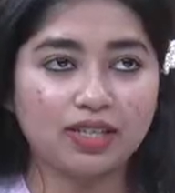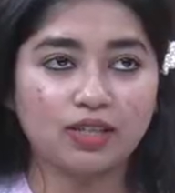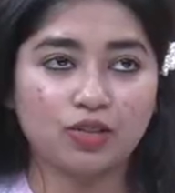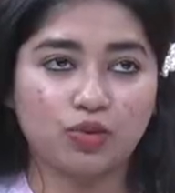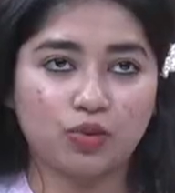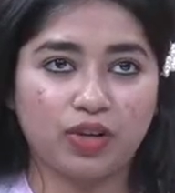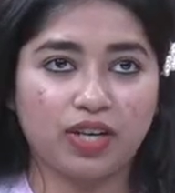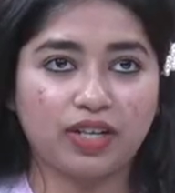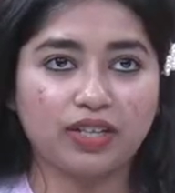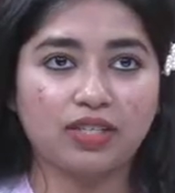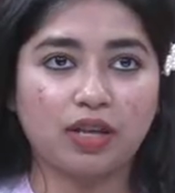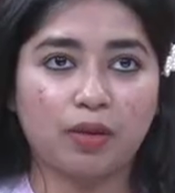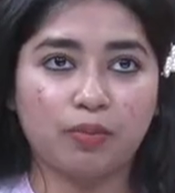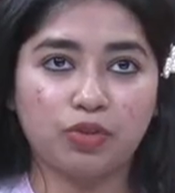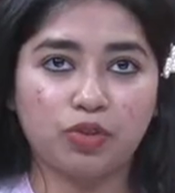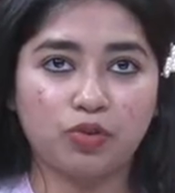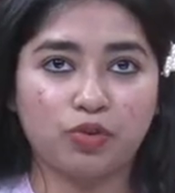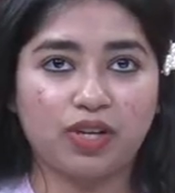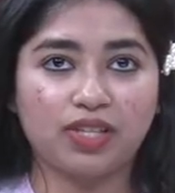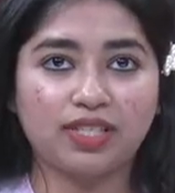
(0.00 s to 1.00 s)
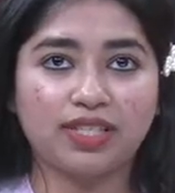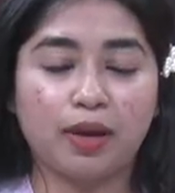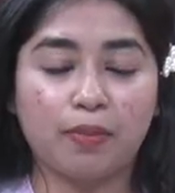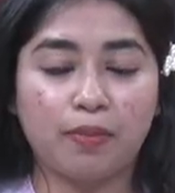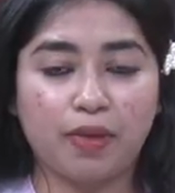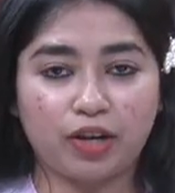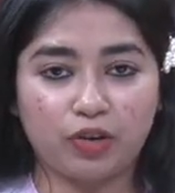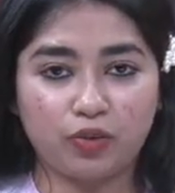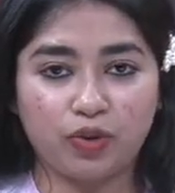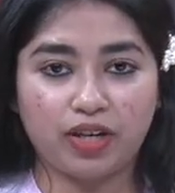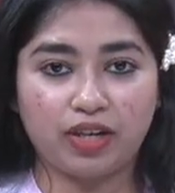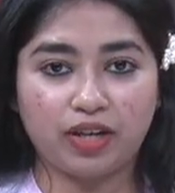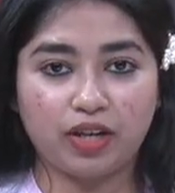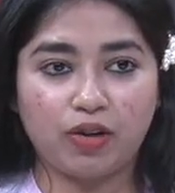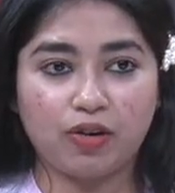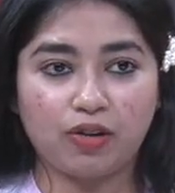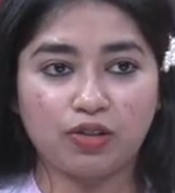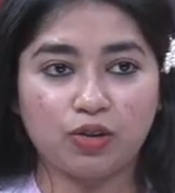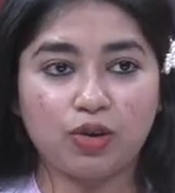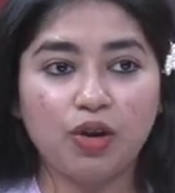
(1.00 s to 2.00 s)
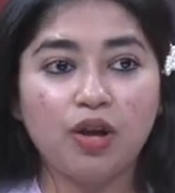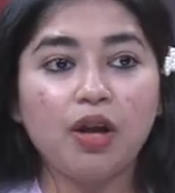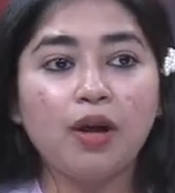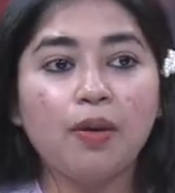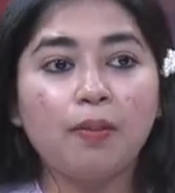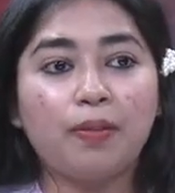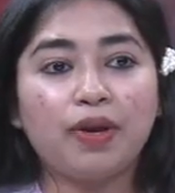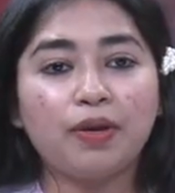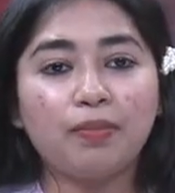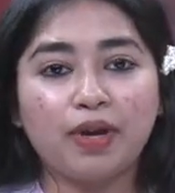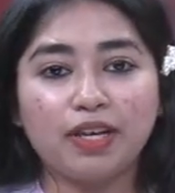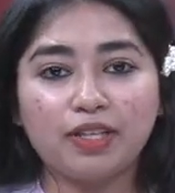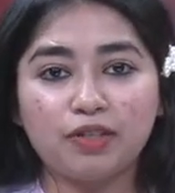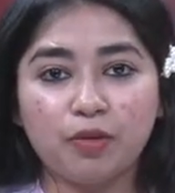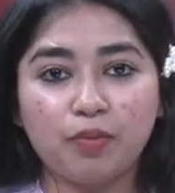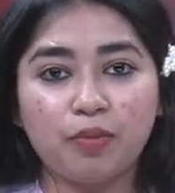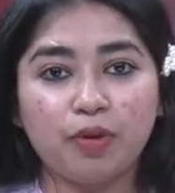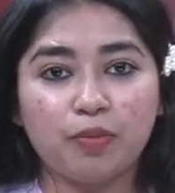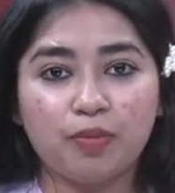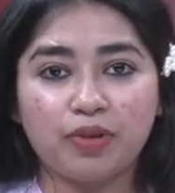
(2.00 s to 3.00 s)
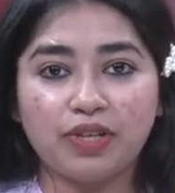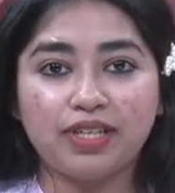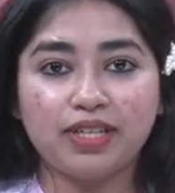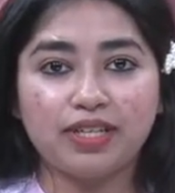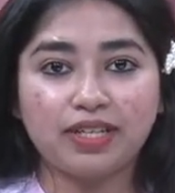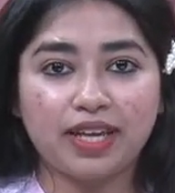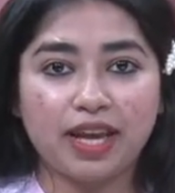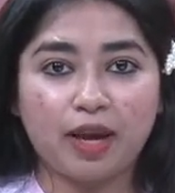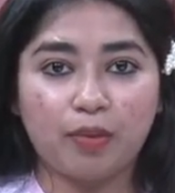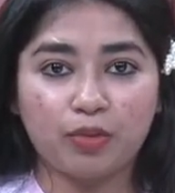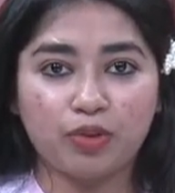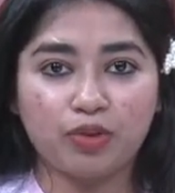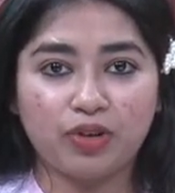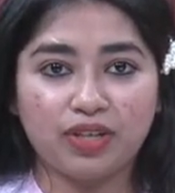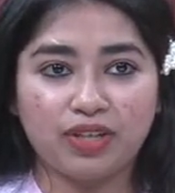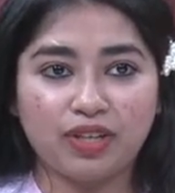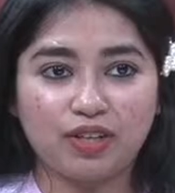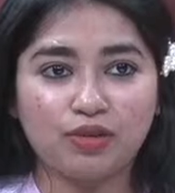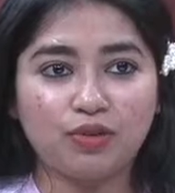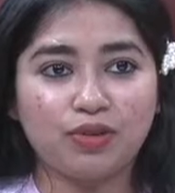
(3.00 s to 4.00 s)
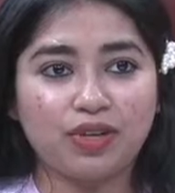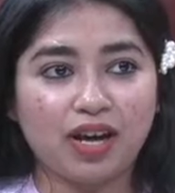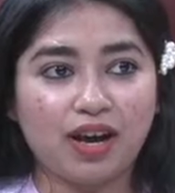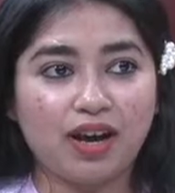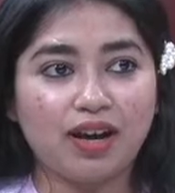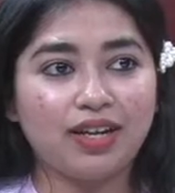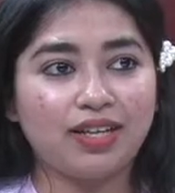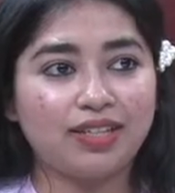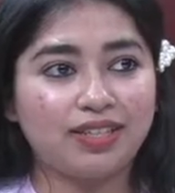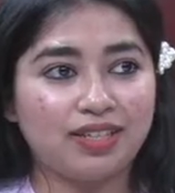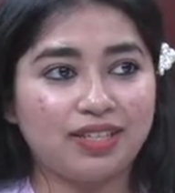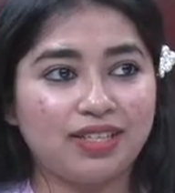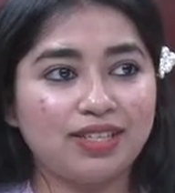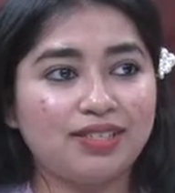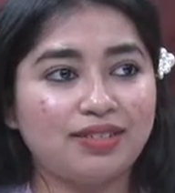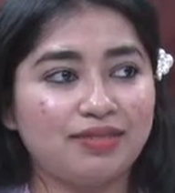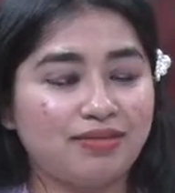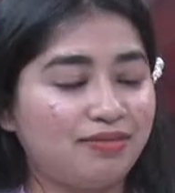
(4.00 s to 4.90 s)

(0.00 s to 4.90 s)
students, some students came back to India also, but maximum people didn't came to India. So yeah, in this.